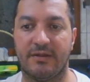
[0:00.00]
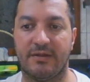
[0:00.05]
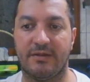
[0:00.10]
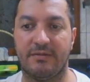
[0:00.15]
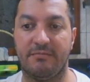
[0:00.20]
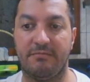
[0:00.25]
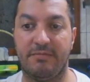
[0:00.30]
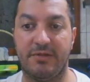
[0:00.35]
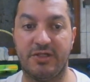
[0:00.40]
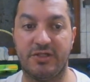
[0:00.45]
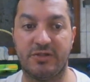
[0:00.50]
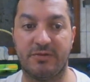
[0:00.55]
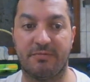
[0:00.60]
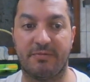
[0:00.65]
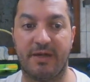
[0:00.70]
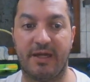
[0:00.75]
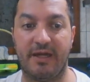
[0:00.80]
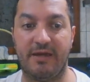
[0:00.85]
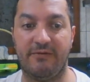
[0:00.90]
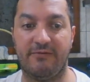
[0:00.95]
bishop
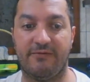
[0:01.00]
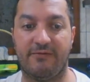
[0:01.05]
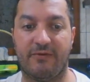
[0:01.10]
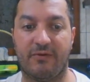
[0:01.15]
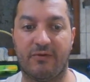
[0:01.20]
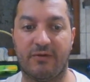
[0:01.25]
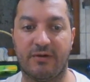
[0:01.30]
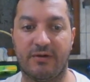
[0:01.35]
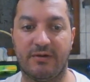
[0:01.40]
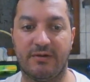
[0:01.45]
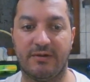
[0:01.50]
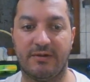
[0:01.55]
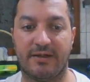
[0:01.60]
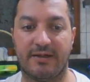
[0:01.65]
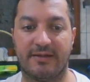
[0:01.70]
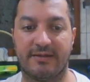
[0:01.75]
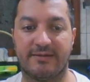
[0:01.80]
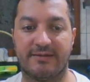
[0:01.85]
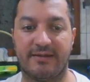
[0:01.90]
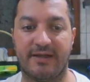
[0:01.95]
a4,
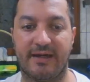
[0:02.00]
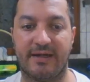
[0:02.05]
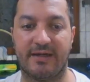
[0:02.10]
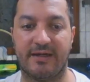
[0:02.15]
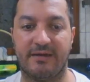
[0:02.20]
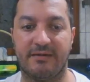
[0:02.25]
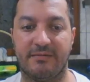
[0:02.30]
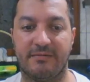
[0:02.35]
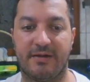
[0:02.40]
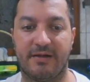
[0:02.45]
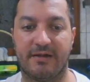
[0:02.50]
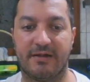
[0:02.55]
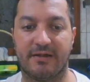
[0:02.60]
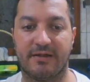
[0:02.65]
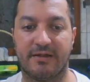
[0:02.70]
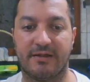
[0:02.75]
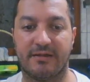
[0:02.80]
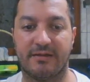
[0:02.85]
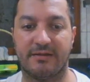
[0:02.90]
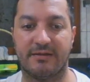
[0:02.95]
attacking
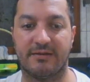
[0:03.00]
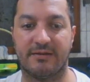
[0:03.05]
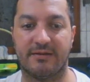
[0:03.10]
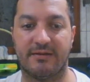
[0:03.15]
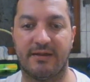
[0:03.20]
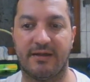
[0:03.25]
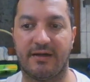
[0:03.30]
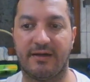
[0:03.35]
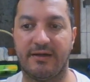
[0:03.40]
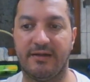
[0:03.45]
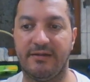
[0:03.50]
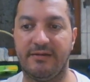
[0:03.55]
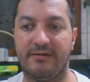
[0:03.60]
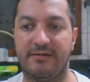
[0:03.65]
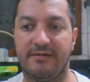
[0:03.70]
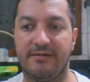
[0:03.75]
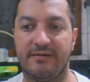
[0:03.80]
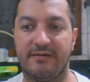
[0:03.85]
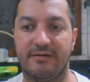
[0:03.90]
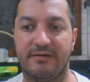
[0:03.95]
my
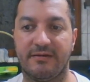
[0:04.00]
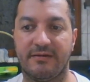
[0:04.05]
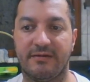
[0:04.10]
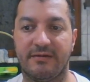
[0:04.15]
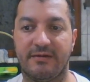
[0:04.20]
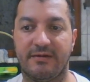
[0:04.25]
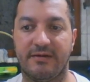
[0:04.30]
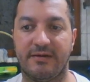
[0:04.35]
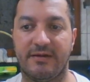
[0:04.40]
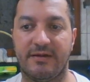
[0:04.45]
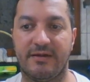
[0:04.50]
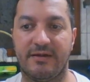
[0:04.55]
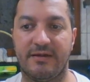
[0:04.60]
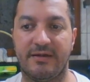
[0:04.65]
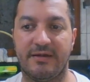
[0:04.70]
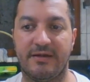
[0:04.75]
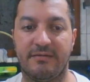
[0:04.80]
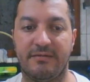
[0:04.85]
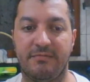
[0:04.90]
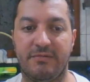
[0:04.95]
knight,
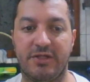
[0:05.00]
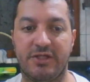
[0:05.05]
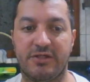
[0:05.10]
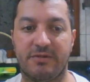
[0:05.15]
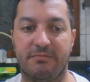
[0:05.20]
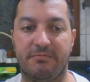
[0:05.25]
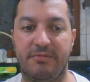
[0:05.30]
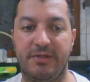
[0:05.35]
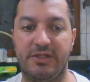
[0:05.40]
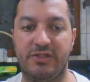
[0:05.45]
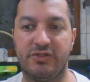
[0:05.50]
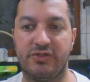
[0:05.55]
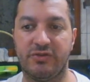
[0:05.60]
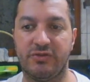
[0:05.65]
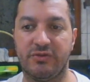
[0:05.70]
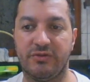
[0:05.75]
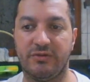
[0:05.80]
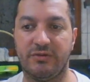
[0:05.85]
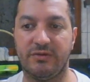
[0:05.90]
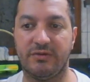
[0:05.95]
bishop
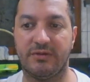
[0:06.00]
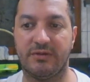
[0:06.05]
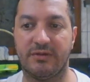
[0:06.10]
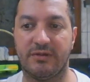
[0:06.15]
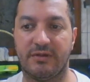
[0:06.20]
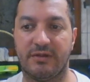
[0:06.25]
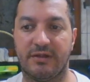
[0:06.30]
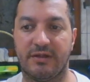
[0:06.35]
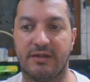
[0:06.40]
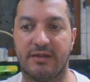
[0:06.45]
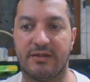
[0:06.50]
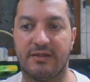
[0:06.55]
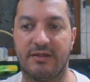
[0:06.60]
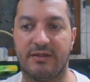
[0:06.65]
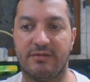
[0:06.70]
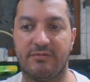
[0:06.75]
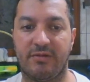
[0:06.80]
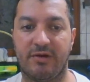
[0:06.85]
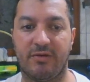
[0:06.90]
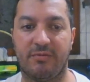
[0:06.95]
b2, and
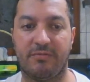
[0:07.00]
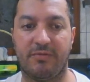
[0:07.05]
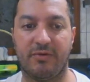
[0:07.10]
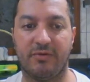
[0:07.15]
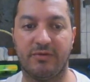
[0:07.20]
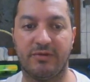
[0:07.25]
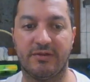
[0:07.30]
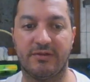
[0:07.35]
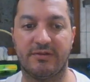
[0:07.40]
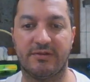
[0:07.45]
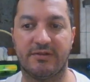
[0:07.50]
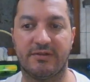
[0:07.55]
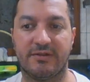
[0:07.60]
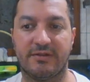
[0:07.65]
here my opponent